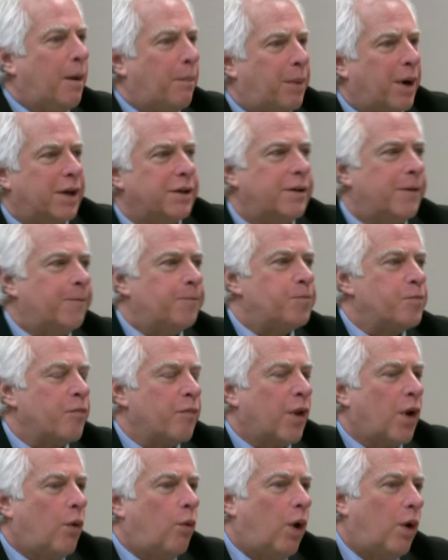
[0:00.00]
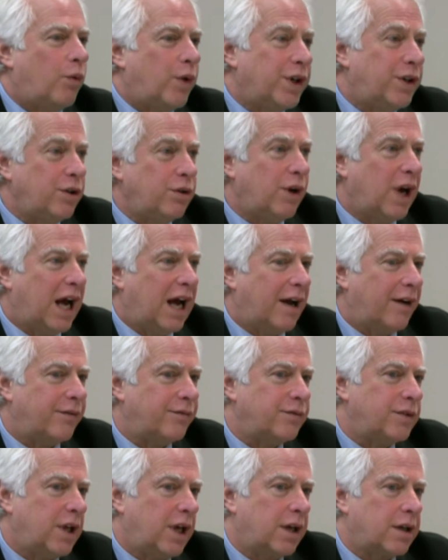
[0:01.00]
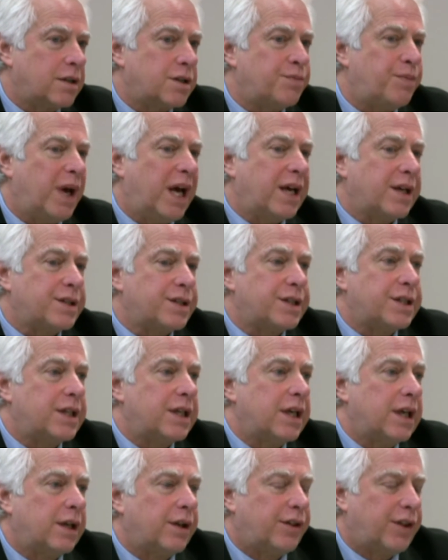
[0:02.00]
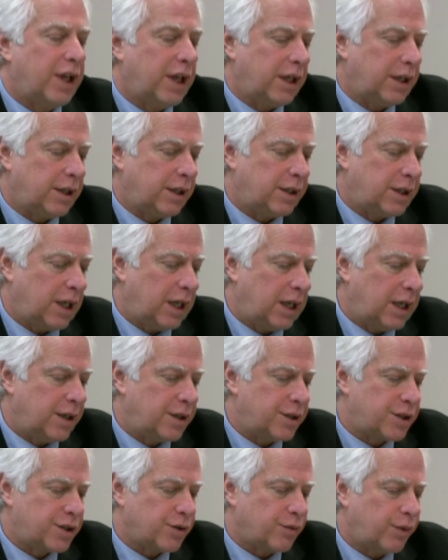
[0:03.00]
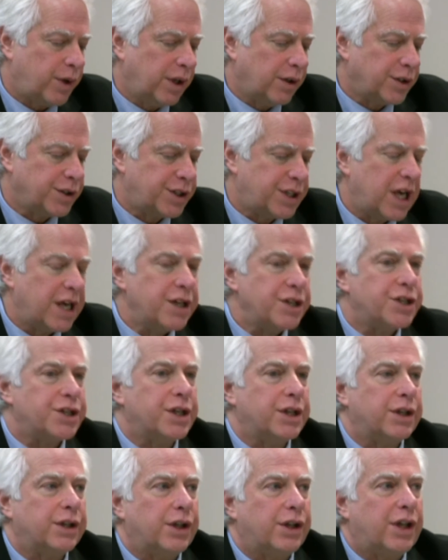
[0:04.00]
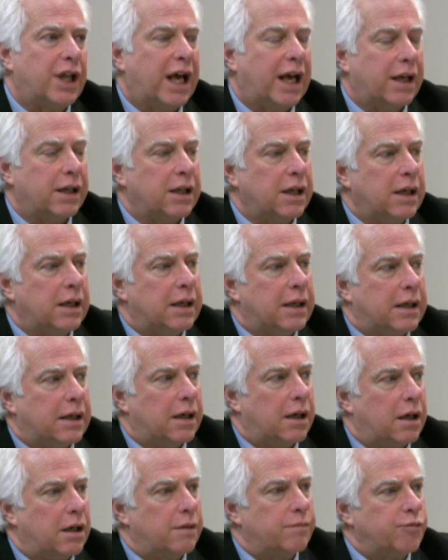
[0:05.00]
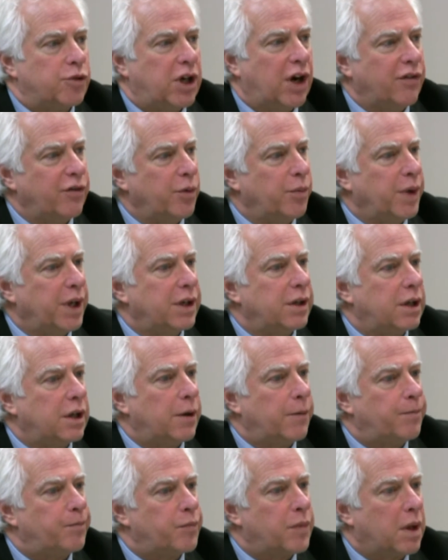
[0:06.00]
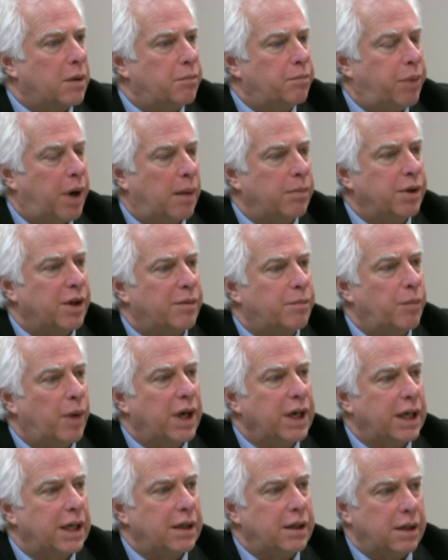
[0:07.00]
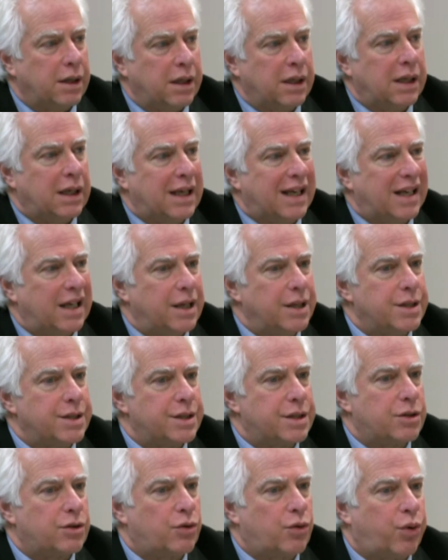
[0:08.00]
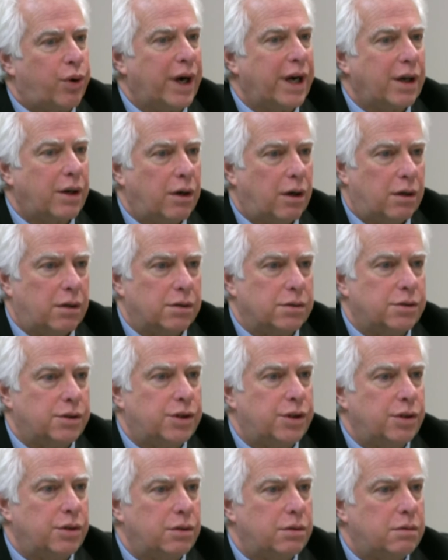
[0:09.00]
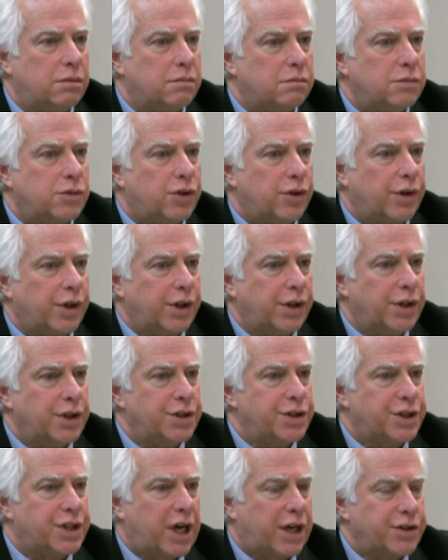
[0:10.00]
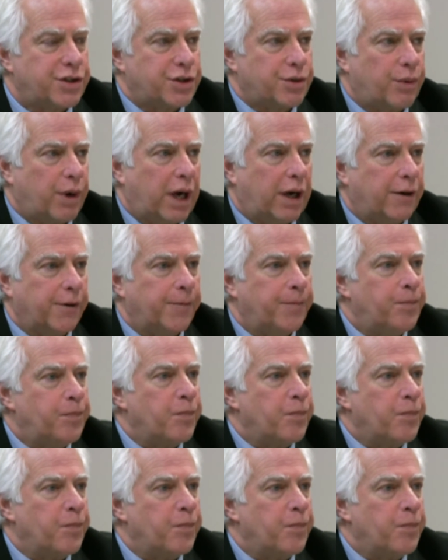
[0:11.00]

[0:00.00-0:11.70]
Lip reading: But what we do have, next best thing, is the realization that government, public money, is critical to turning these sites around.